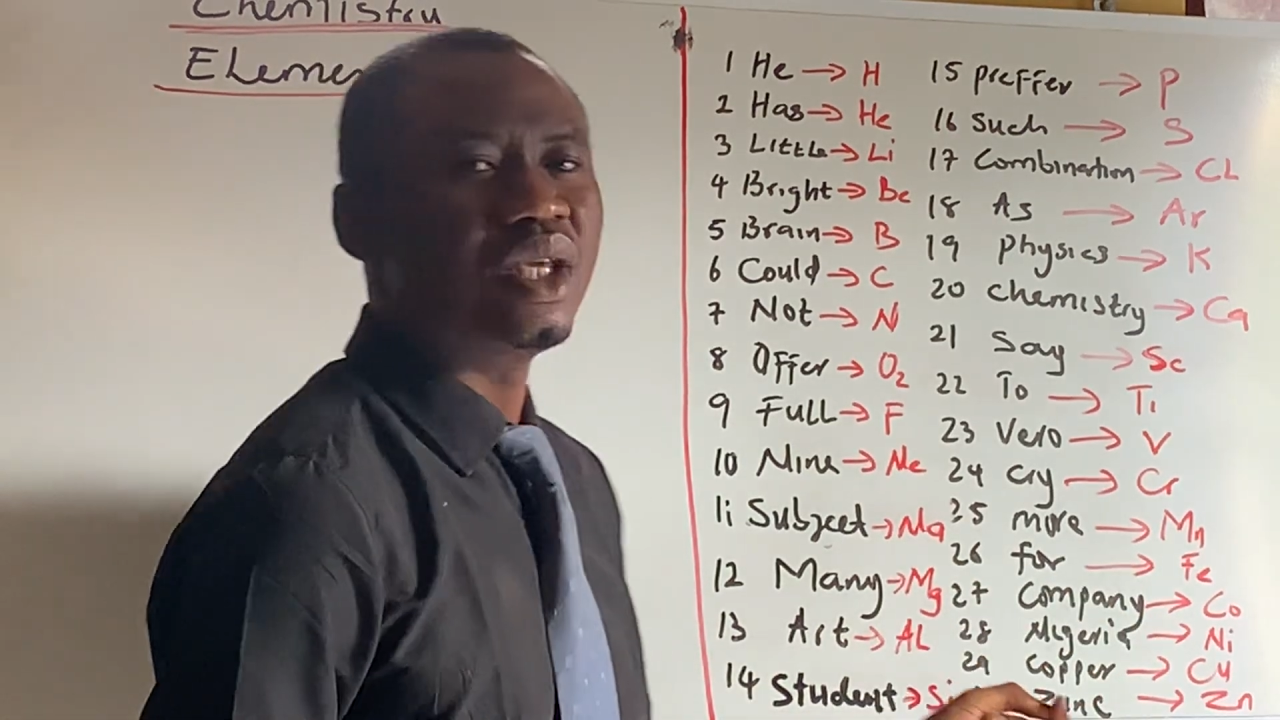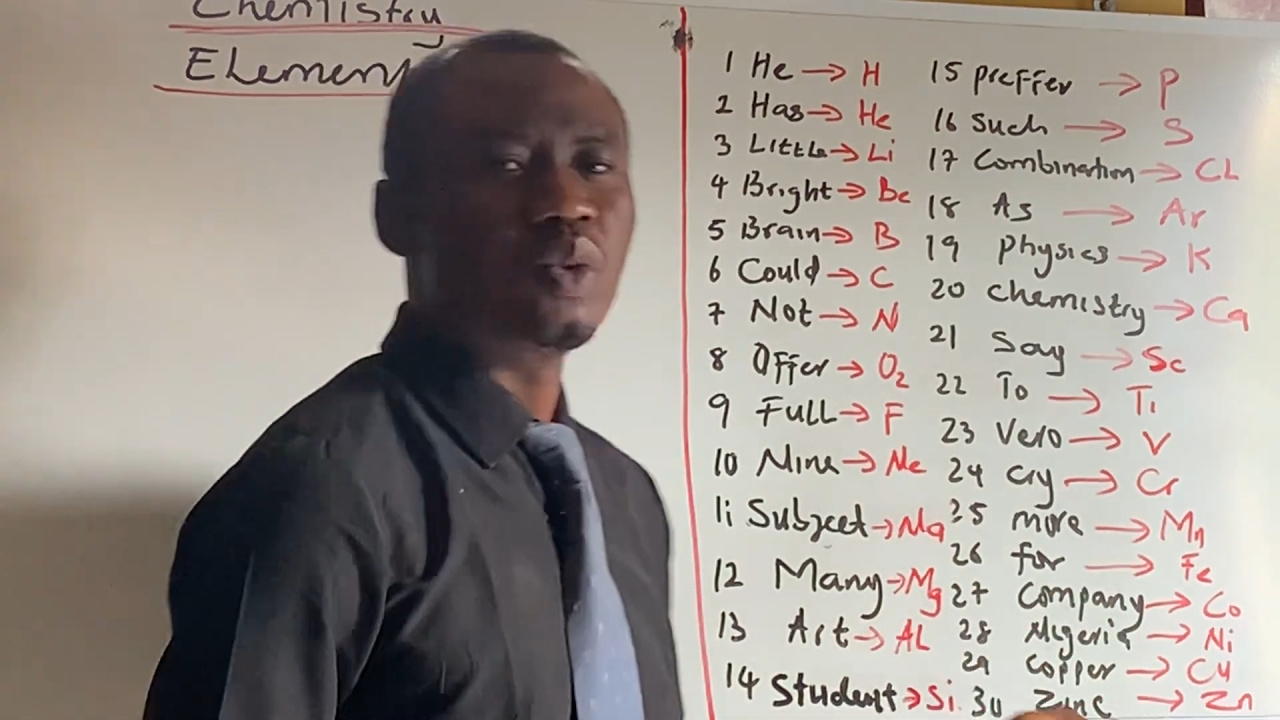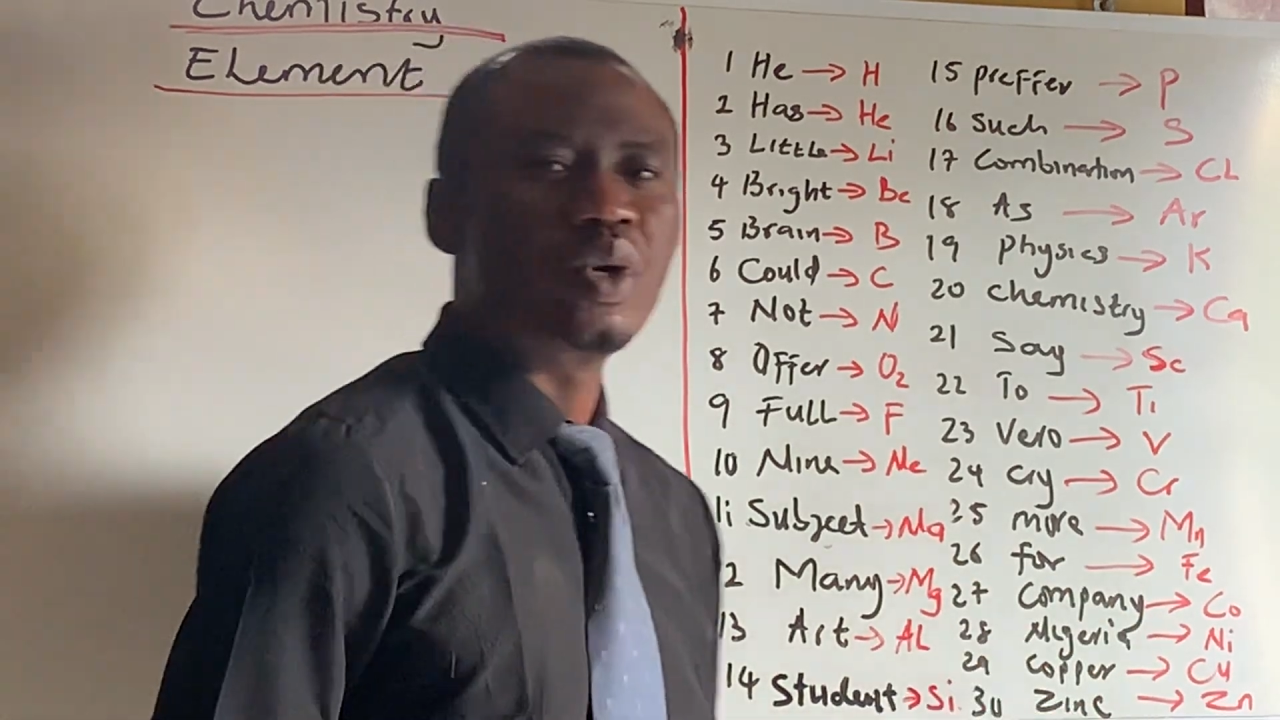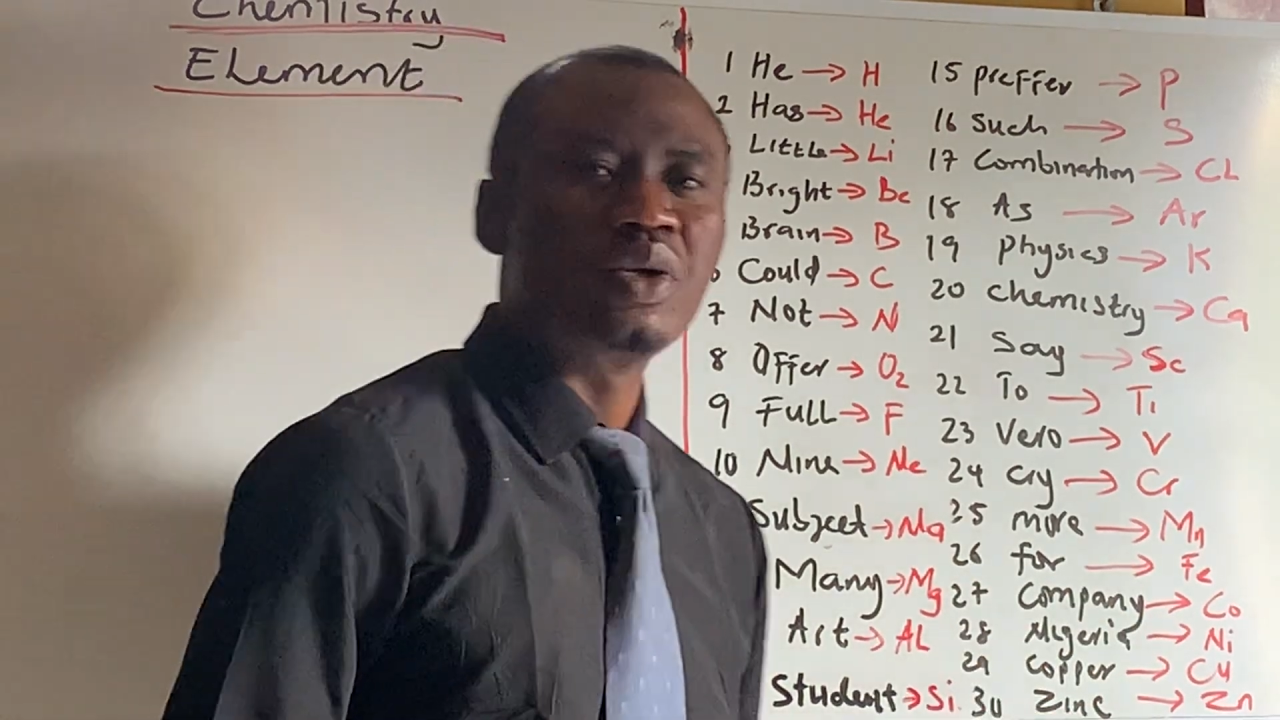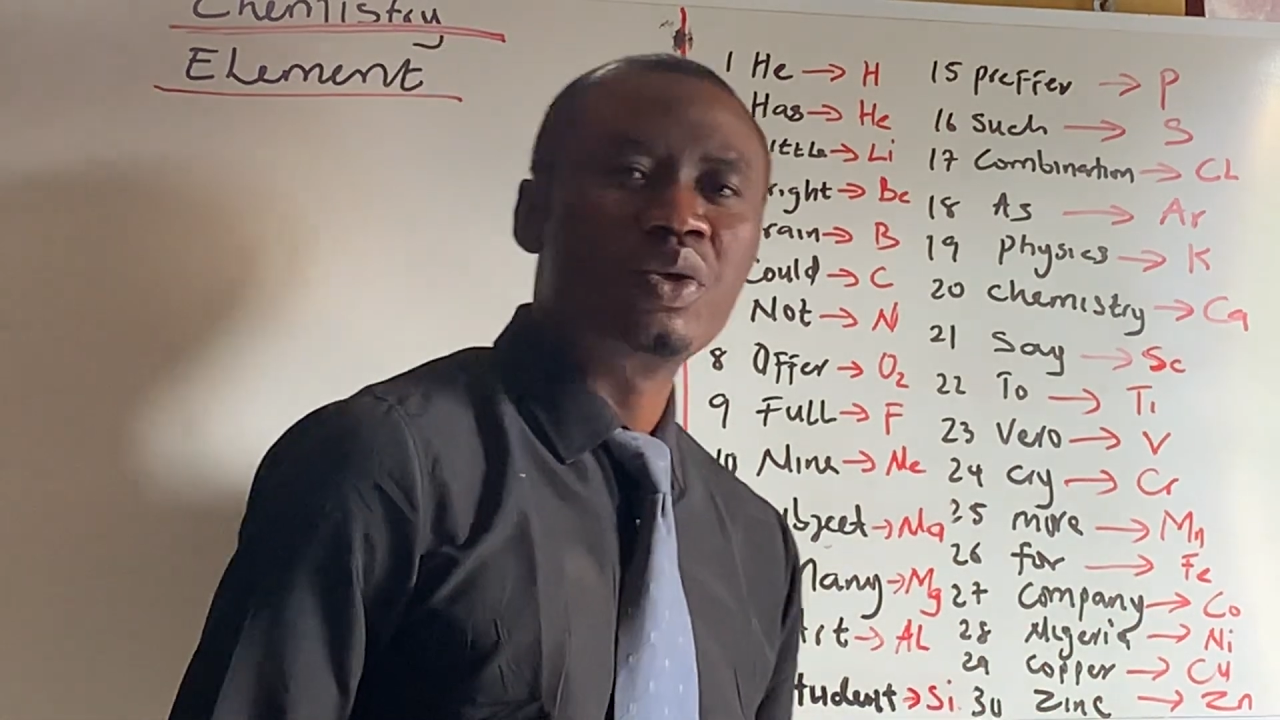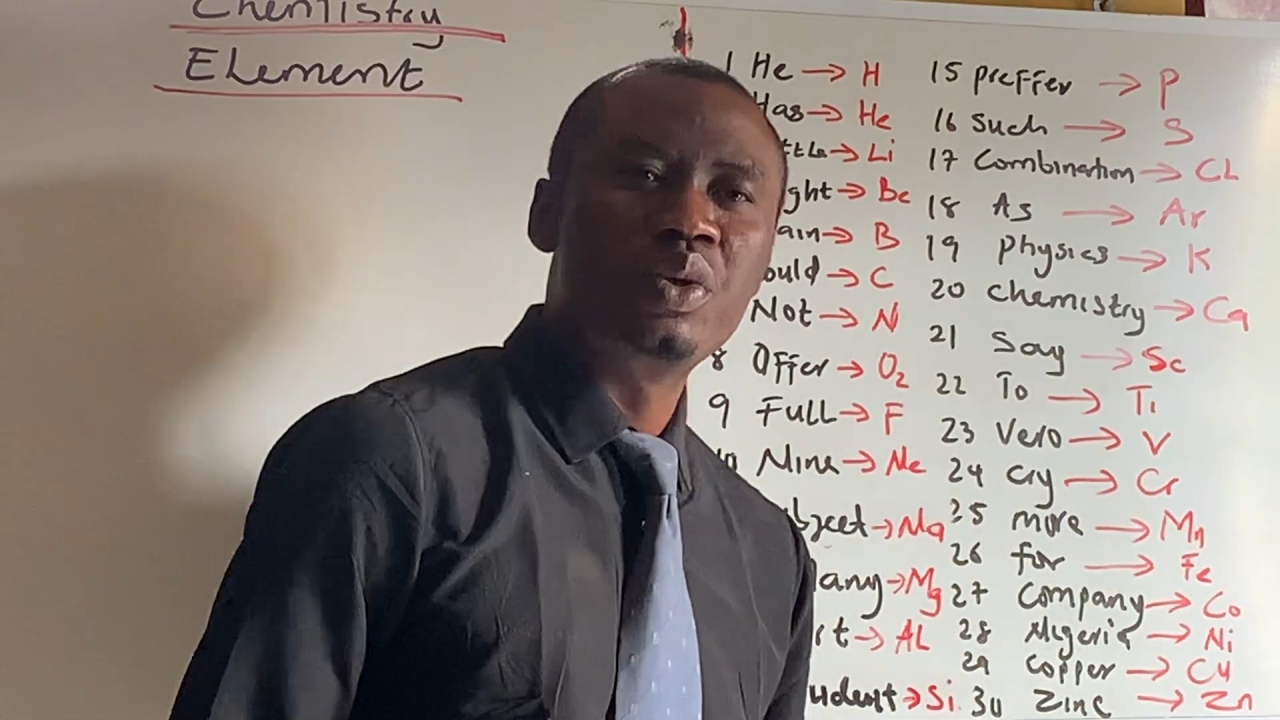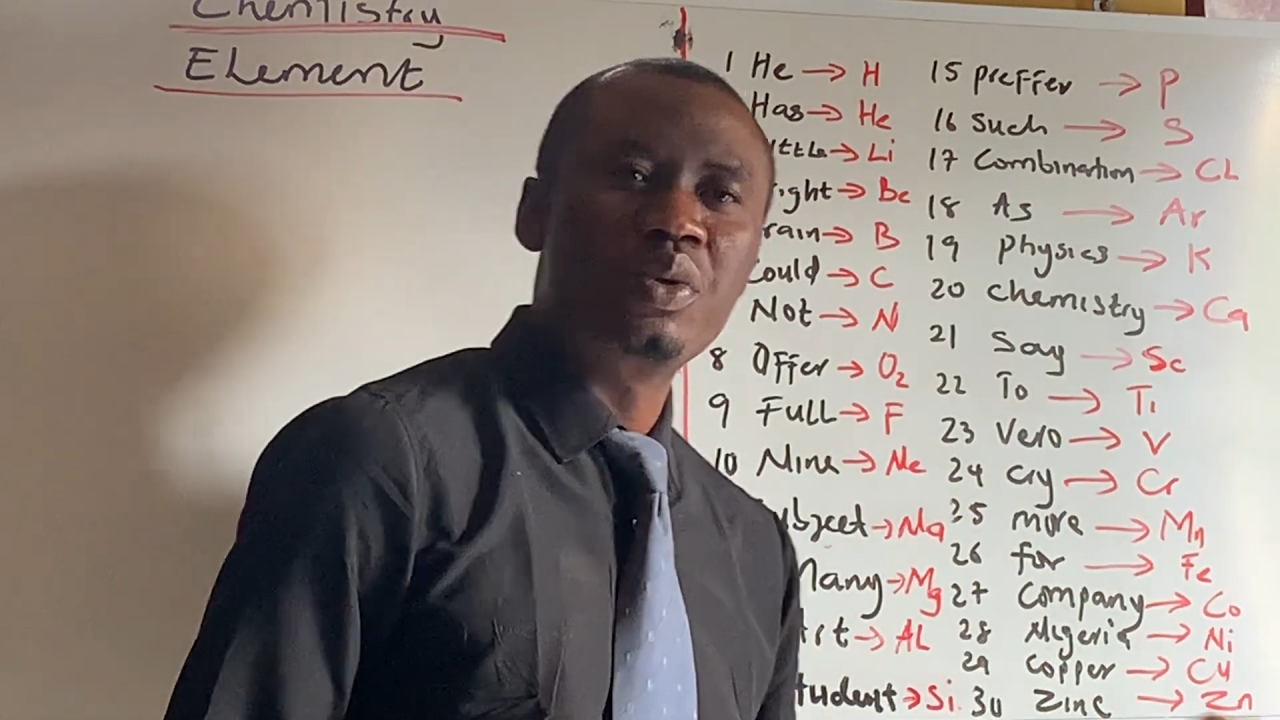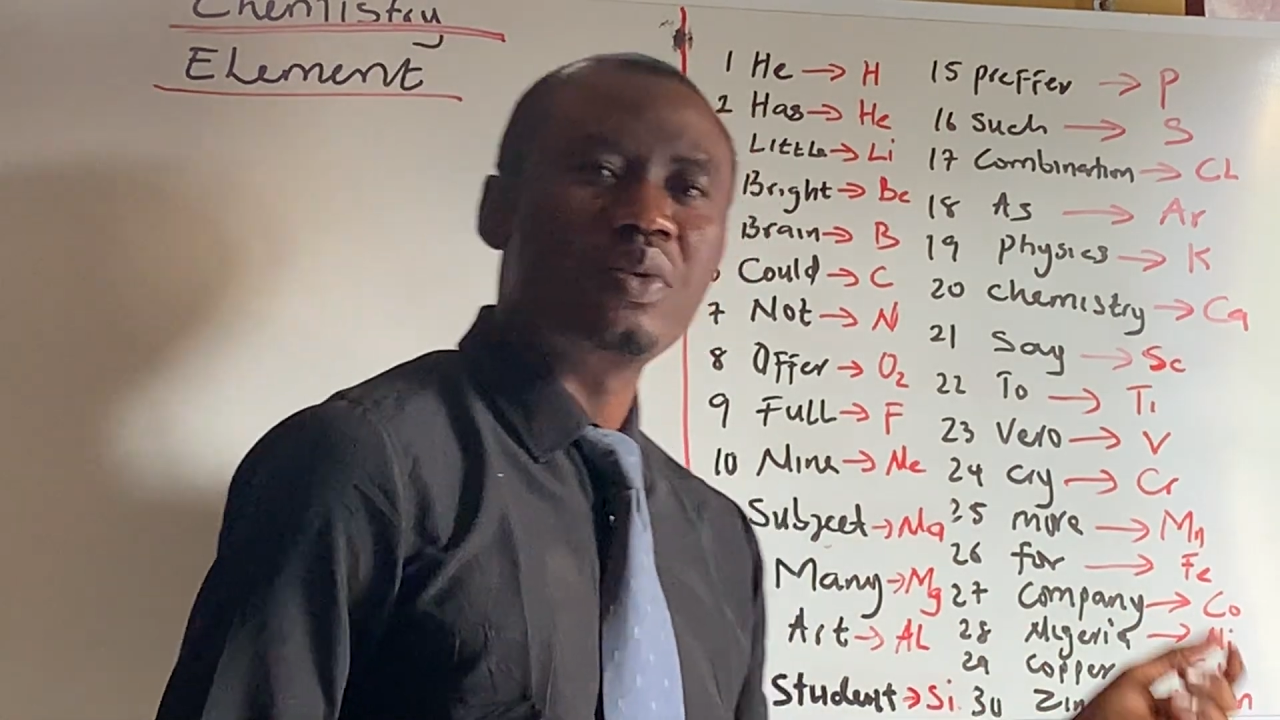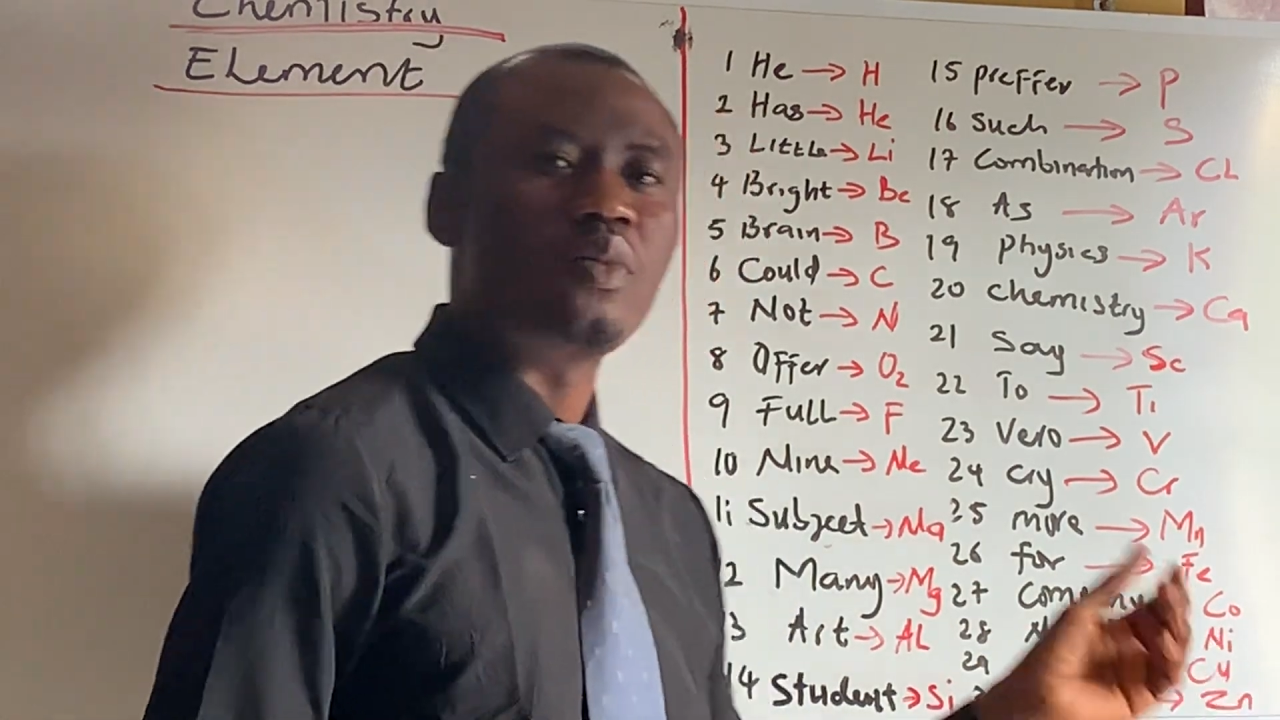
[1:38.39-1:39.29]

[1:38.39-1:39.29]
you want to know